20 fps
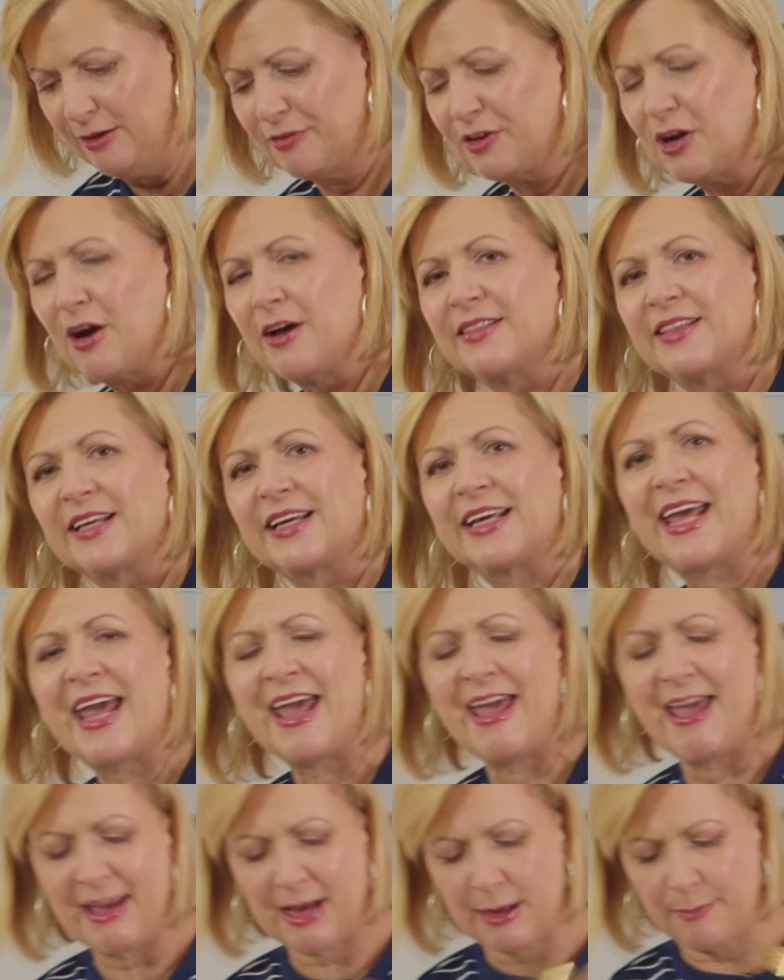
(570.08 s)
got the
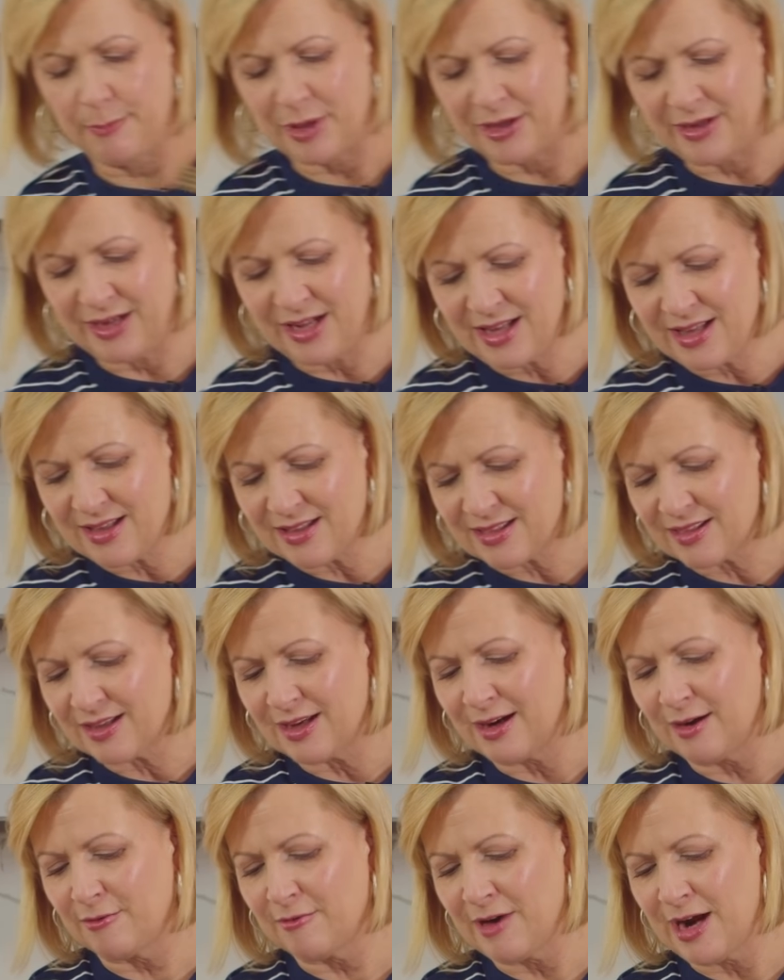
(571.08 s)
cake beneath
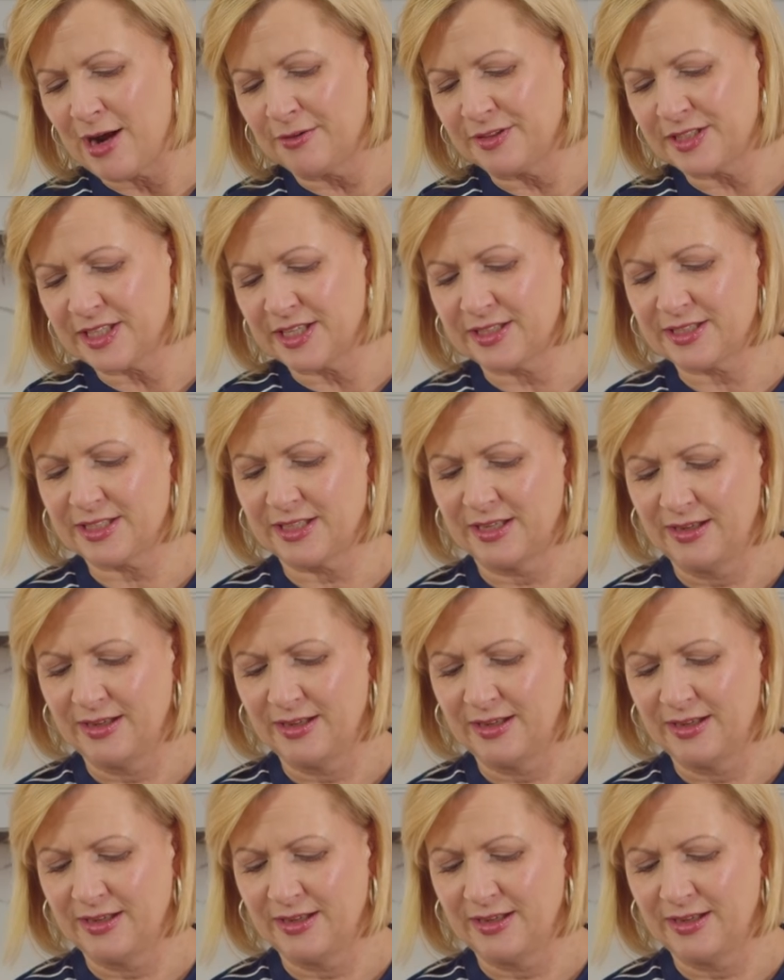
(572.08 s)
and around it,